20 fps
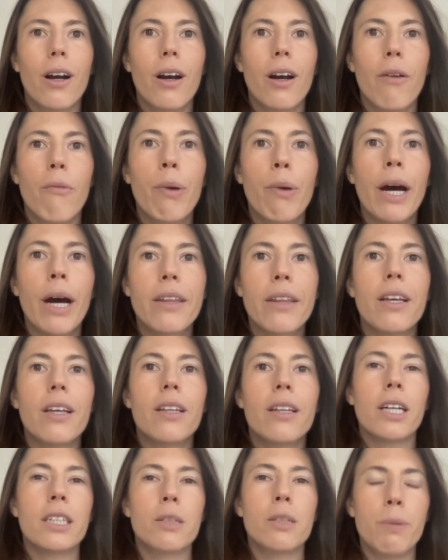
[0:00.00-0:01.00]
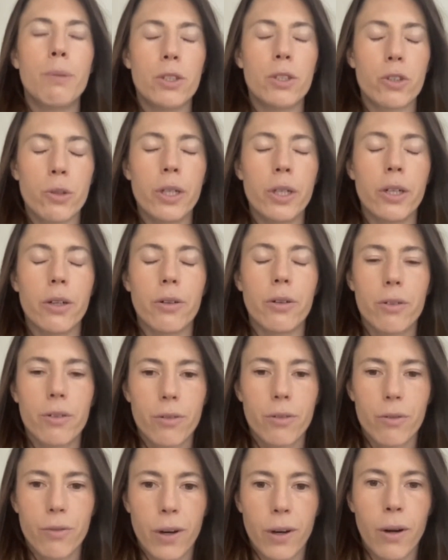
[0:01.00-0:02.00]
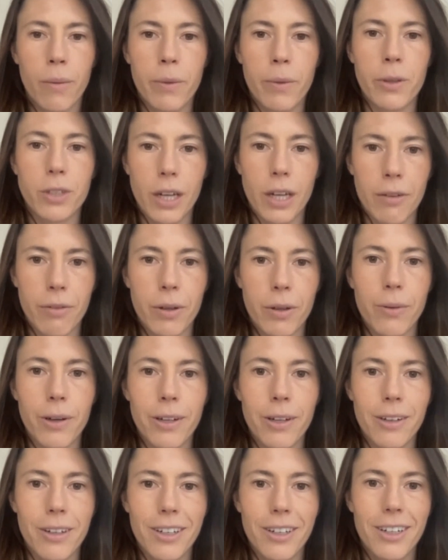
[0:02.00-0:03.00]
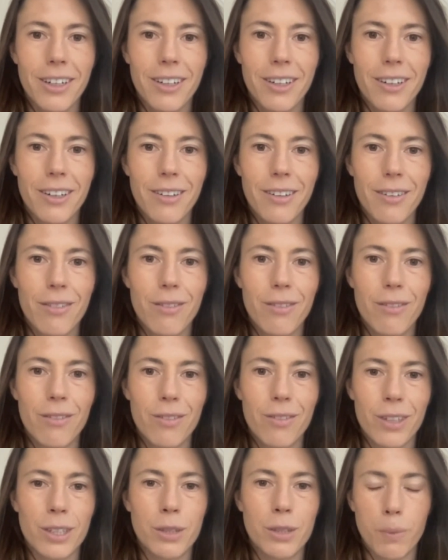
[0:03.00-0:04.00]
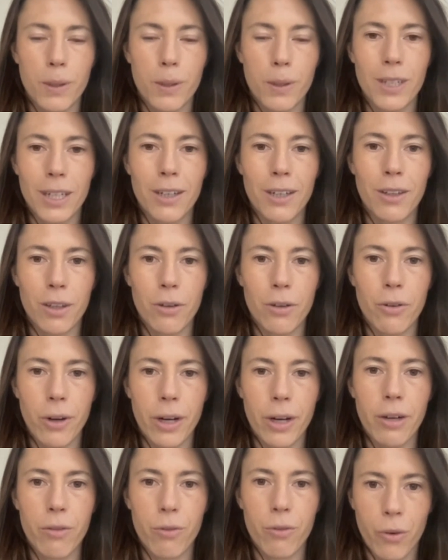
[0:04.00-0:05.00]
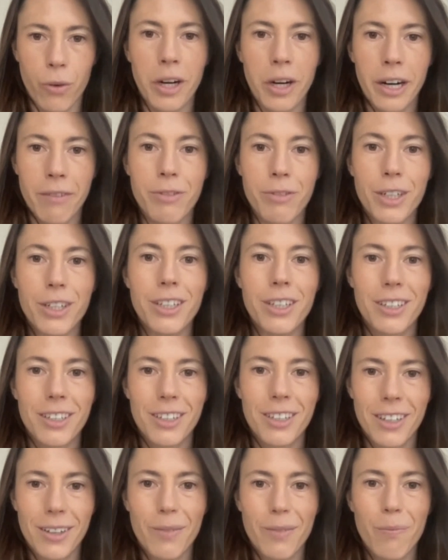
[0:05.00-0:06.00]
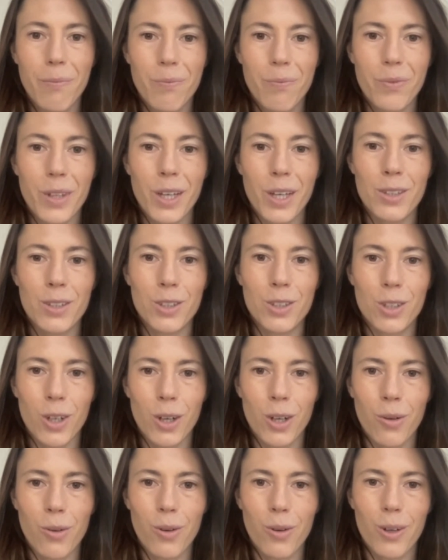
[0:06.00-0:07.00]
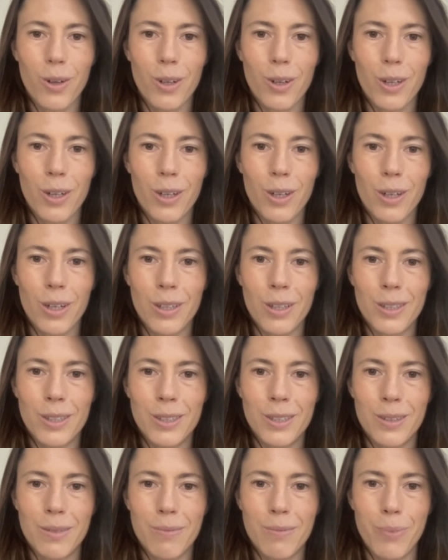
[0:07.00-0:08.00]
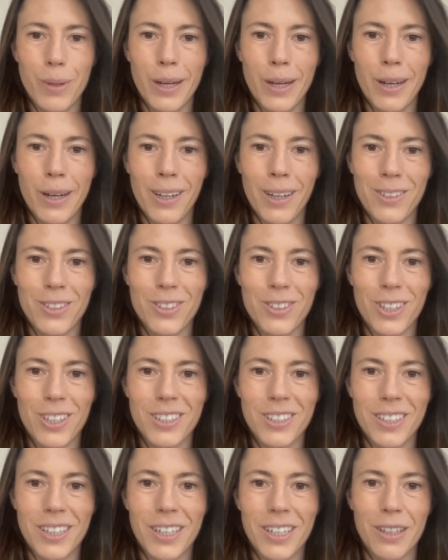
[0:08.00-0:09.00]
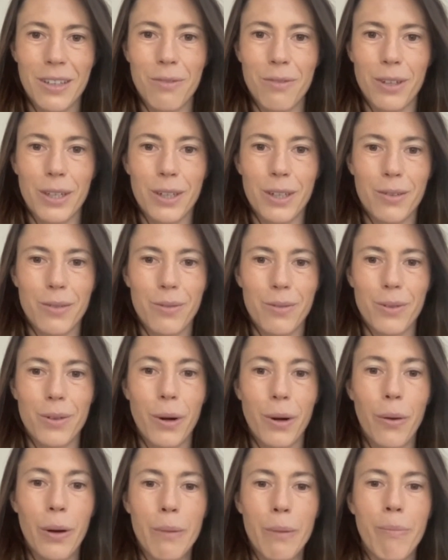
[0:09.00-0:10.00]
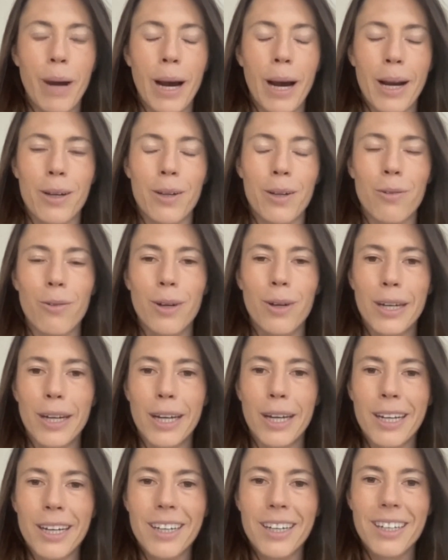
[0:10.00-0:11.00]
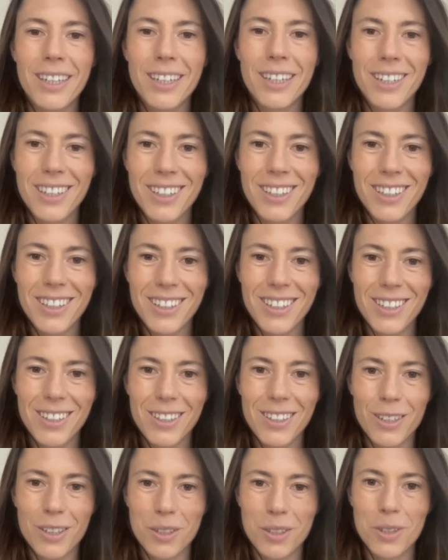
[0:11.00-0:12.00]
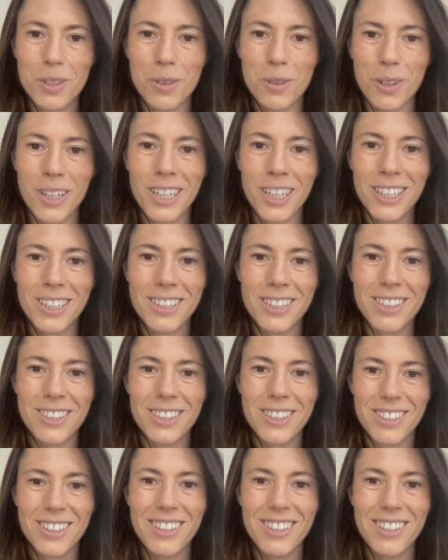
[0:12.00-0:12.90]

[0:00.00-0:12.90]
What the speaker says: but I think that's been true for almost everyone that's built anything great forever. And so it's been an exercise lately of like going back and reading these stories.